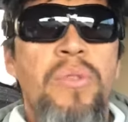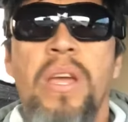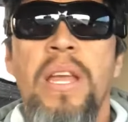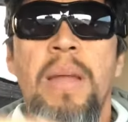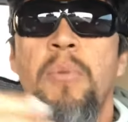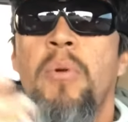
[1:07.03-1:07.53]
They're
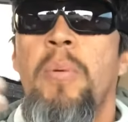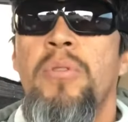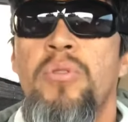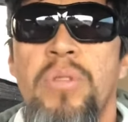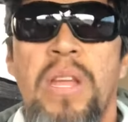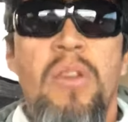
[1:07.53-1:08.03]
gonna move
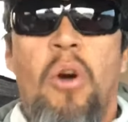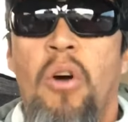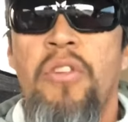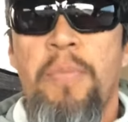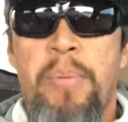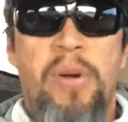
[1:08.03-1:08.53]
on to the
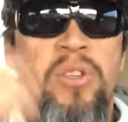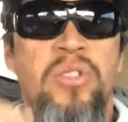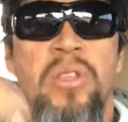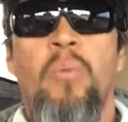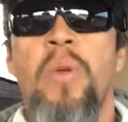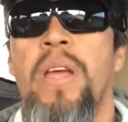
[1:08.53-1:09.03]
other
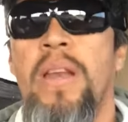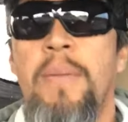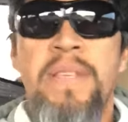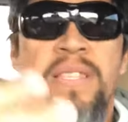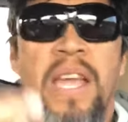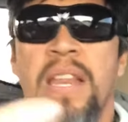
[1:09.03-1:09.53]
person that we're gonna
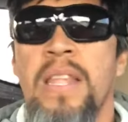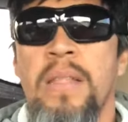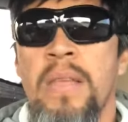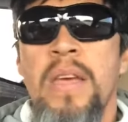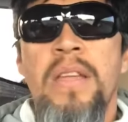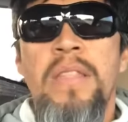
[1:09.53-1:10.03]
be sending
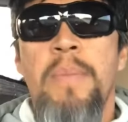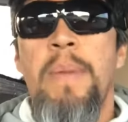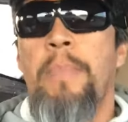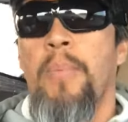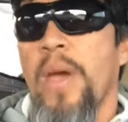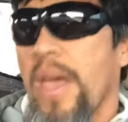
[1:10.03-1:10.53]
them
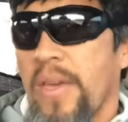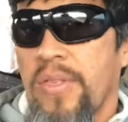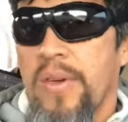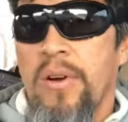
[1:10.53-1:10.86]
up with,